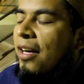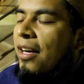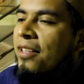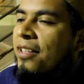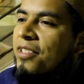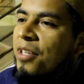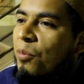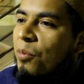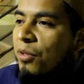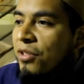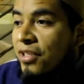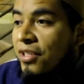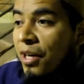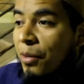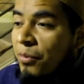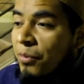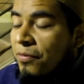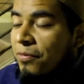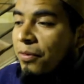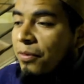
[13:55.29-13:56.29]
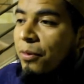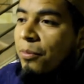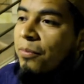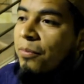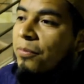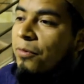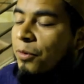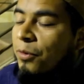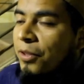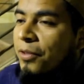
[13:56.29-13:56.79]
and someone's coming
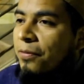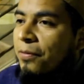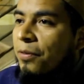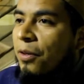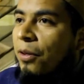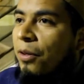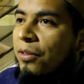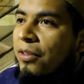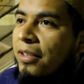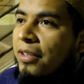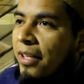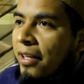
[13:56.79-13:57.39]
from the front